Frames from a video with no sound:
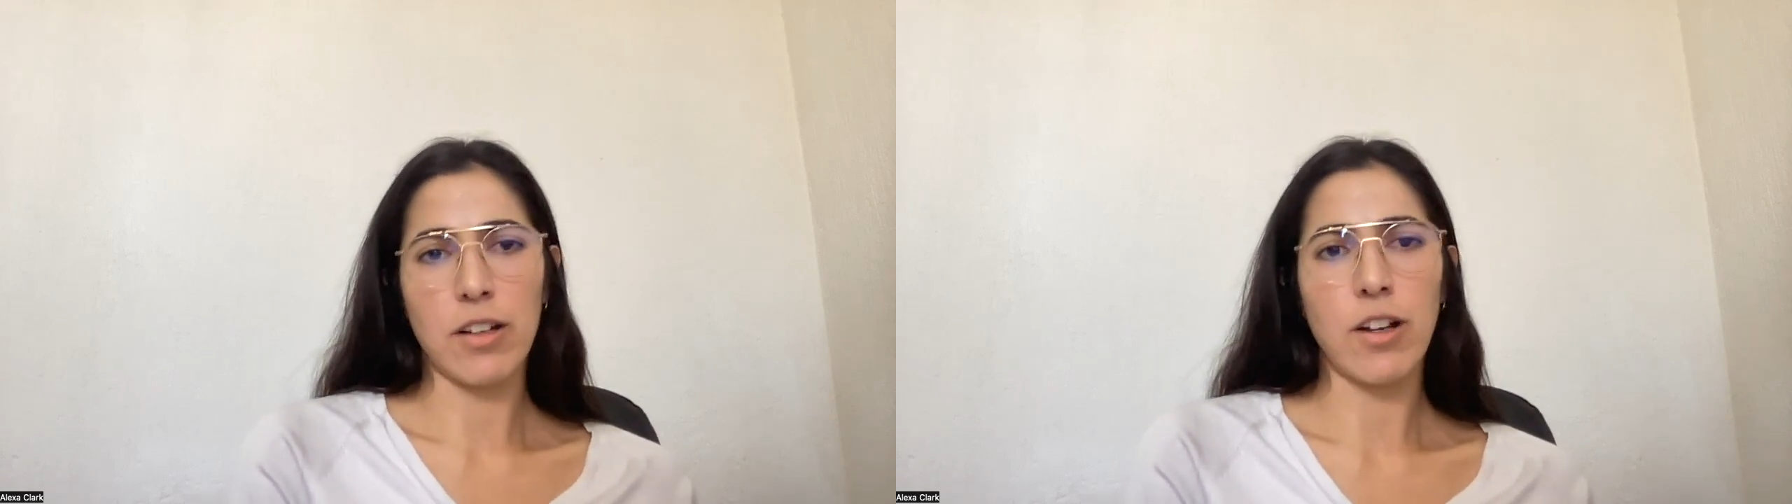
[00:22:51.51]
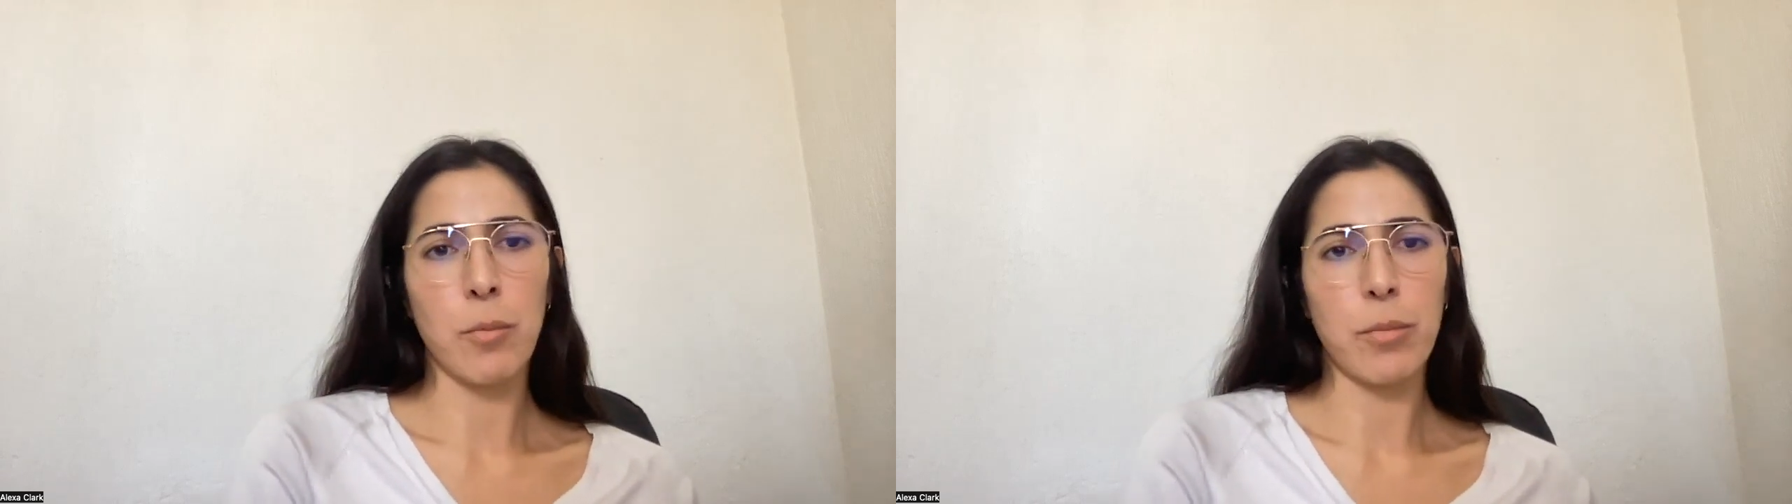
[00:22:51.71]

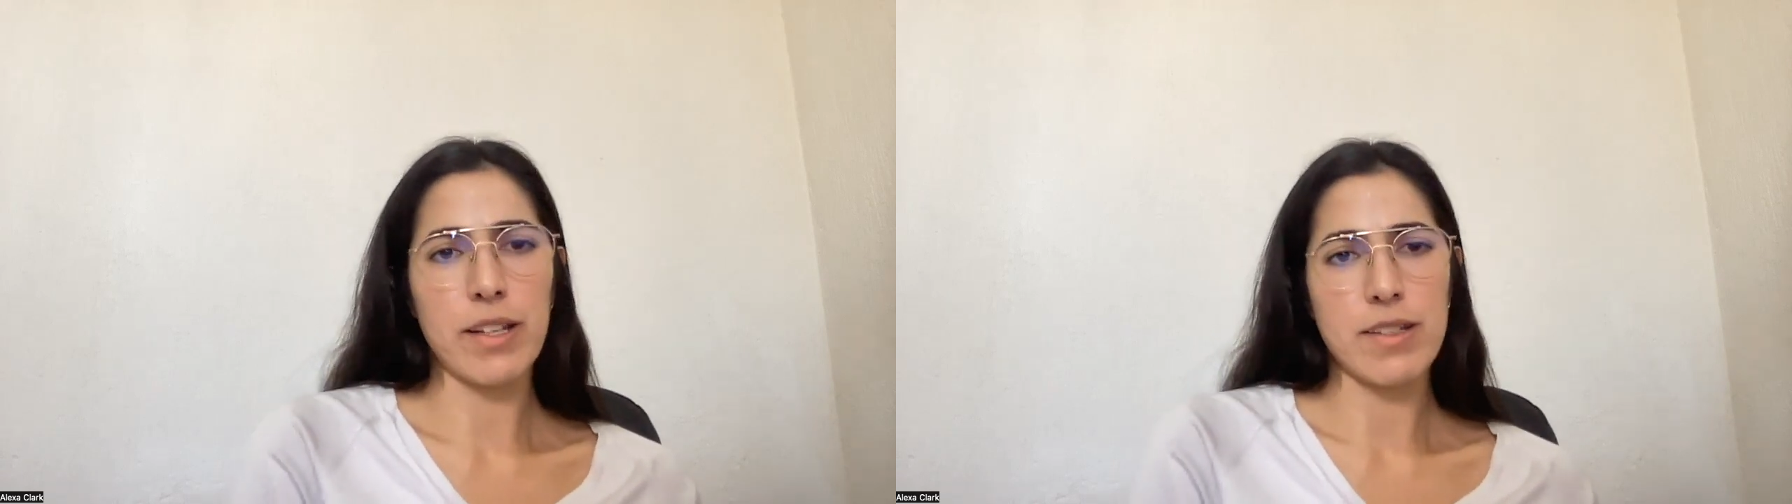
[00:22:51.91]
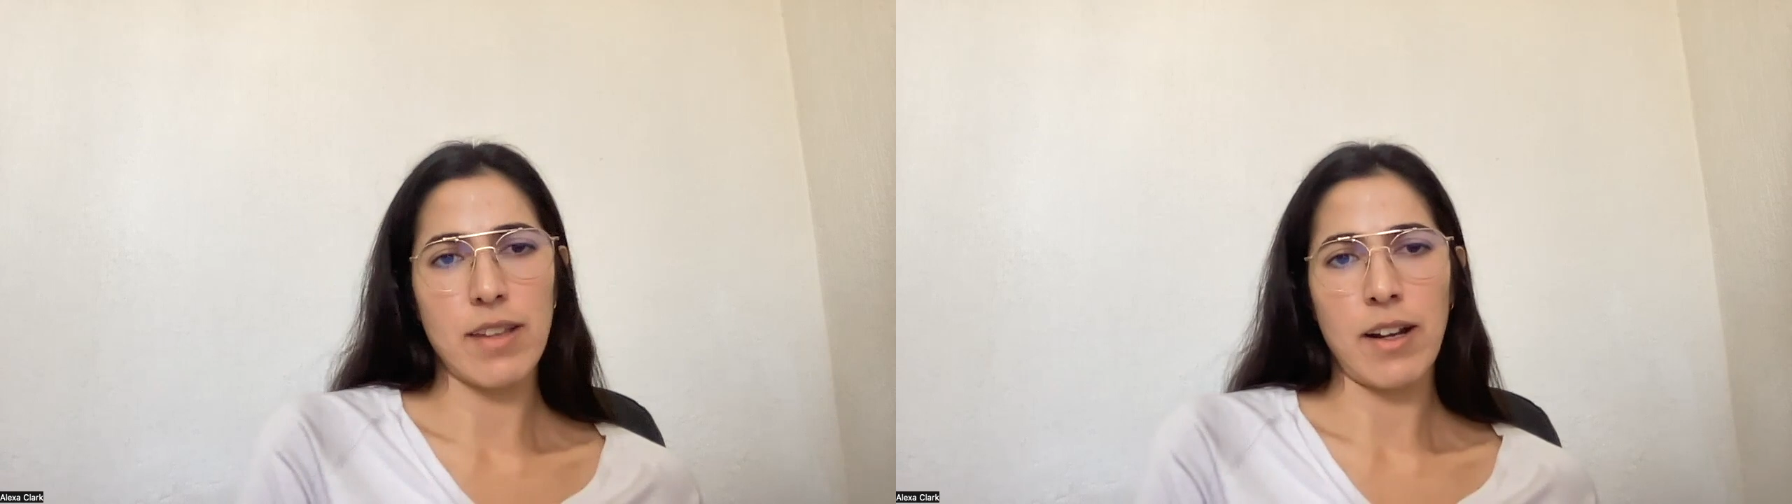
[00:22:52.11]

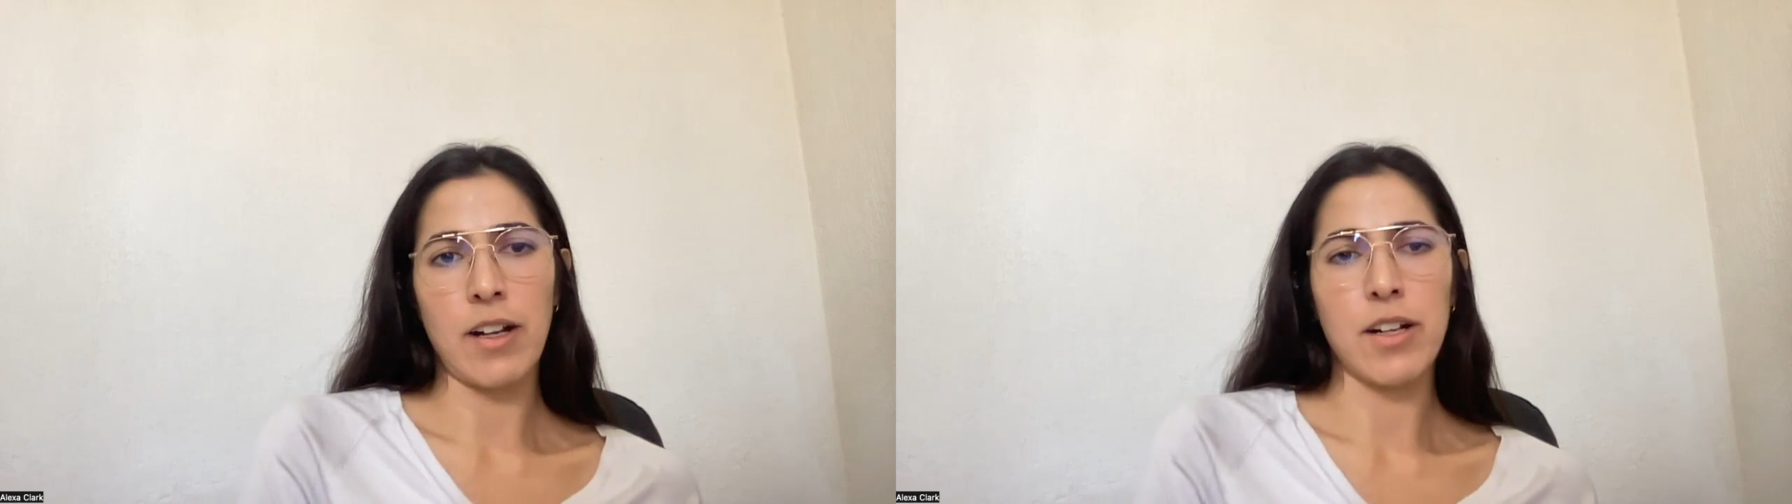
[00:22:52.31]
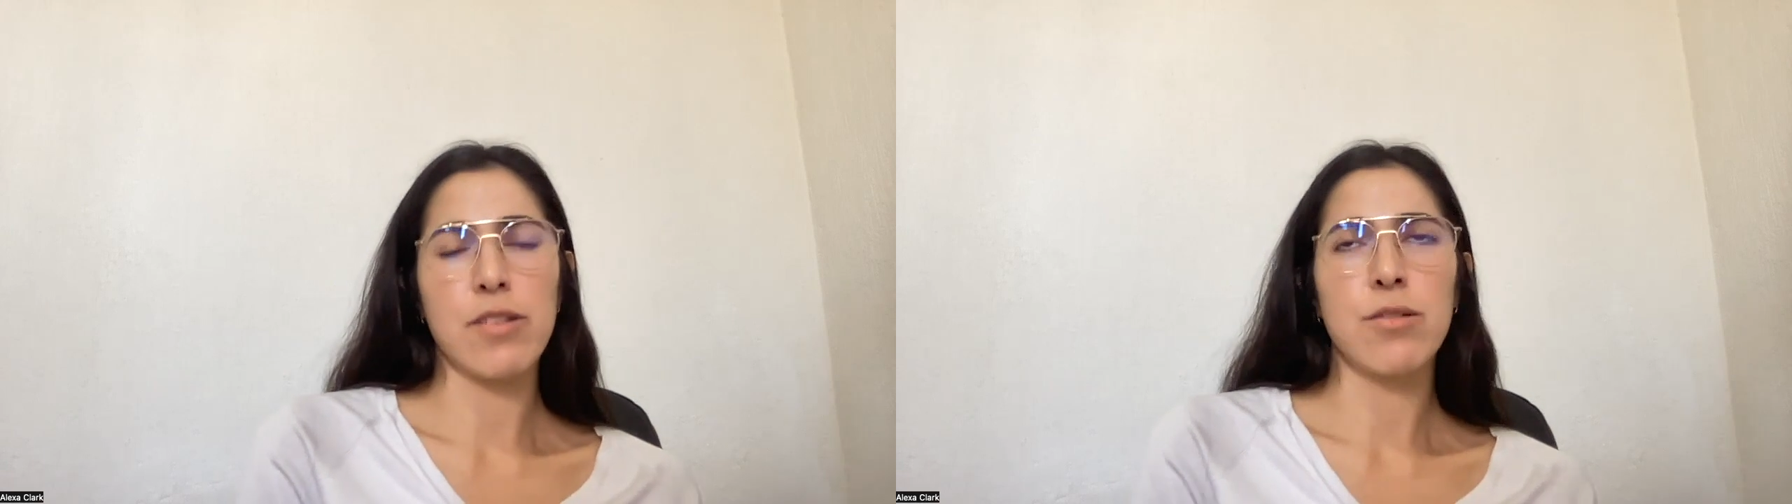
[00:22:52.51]
companies that
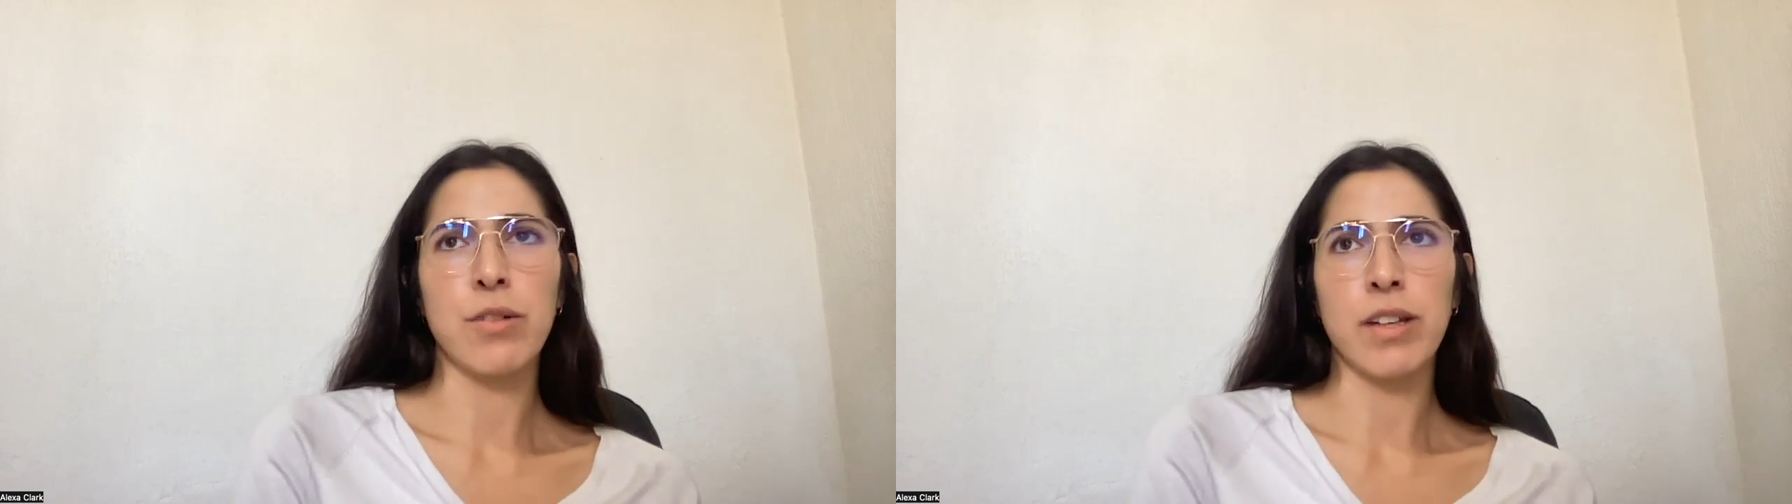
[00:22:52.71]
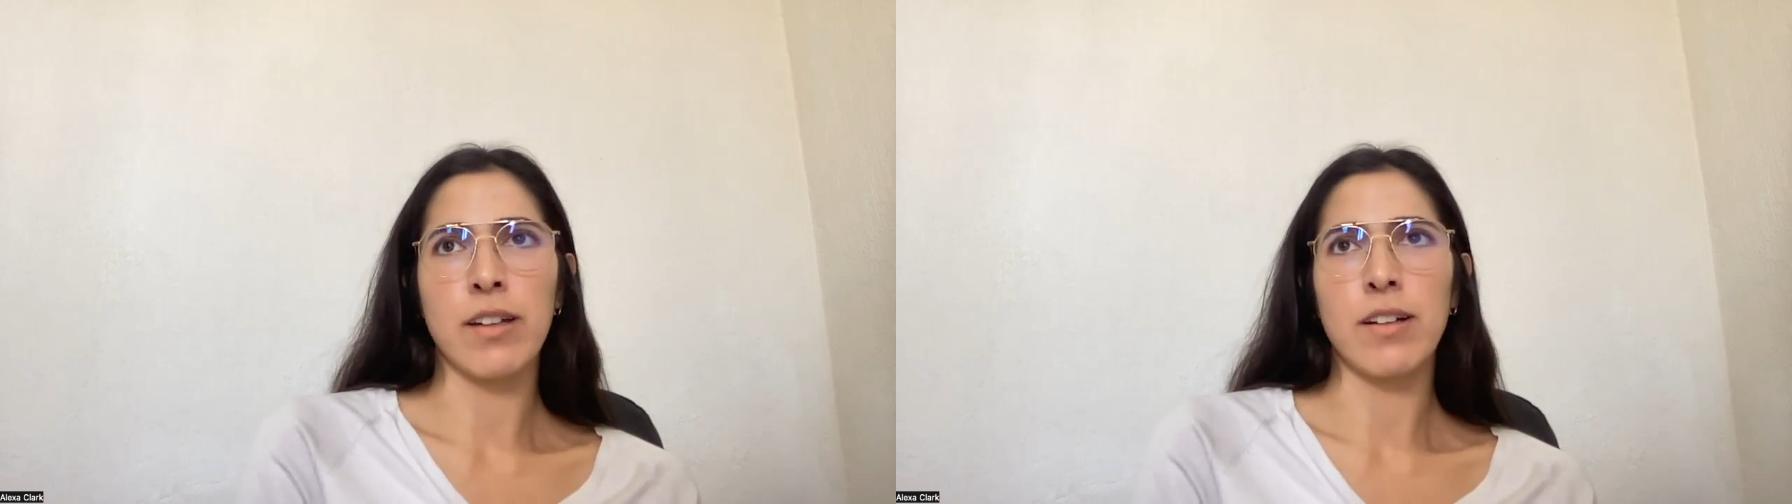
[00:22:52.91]
are
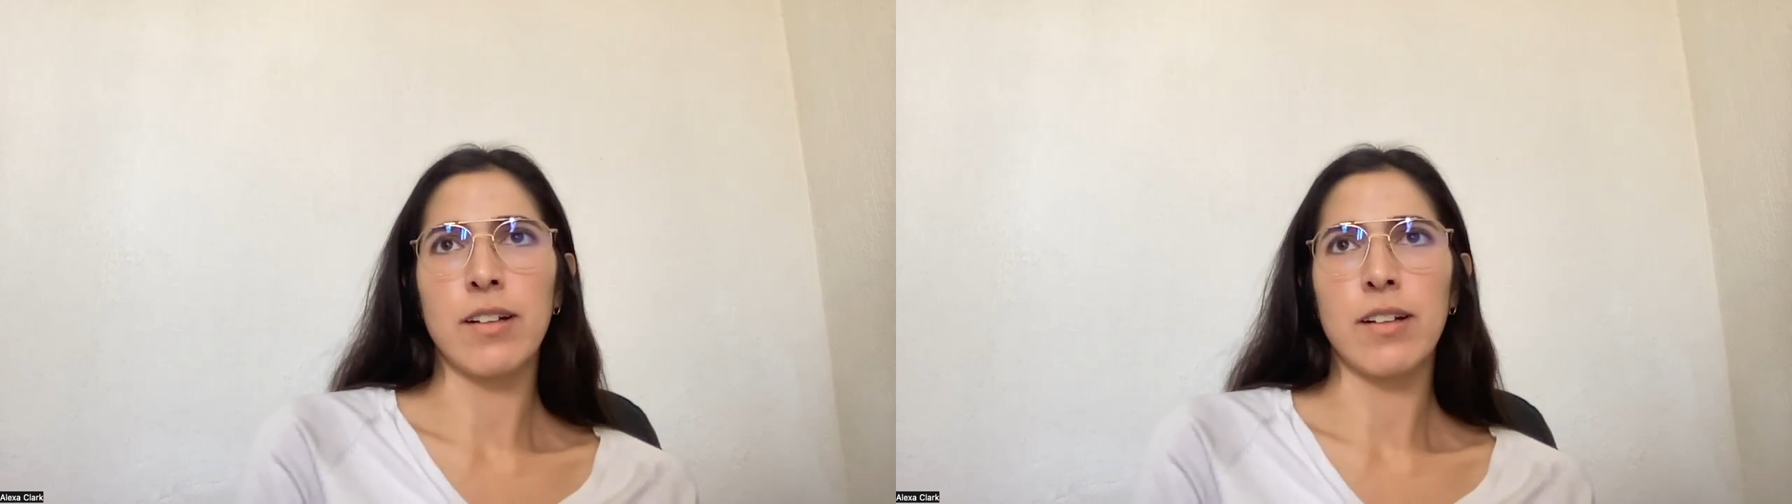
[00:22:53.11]
doing